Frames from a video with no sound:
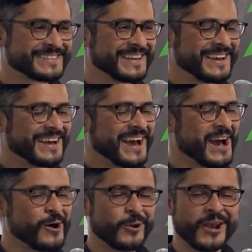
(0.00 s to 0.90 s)
is,
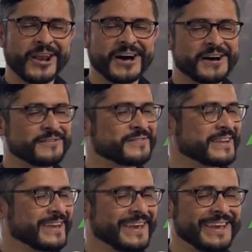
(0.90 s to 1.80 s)
how
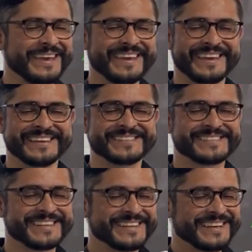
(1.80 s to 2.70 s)
loving he
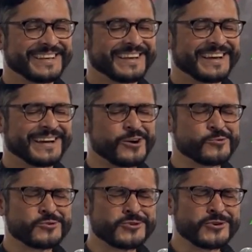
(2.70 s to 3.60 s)
is,
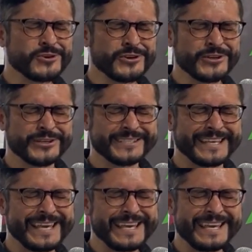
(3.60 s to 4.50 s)
how
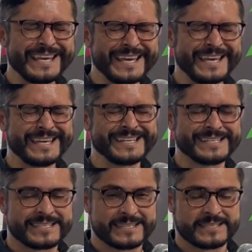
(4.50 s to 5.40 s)
good He
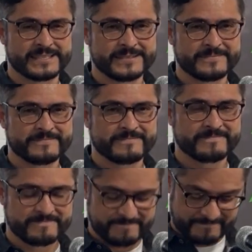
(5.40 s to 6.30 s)
is.
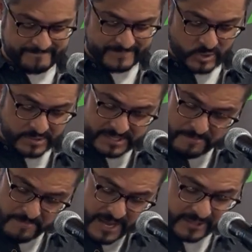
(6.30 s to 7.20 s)
So
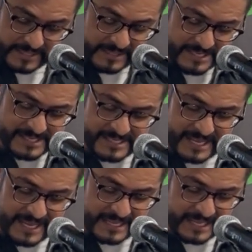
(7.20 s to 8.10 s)
it's about
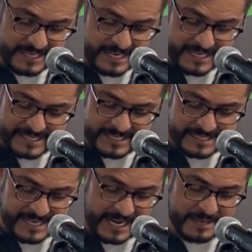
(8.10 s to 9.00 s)
understanding,
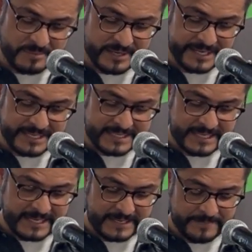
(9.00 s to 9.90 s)

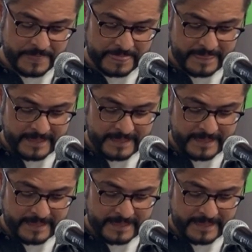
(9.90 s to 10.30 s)
celebrating,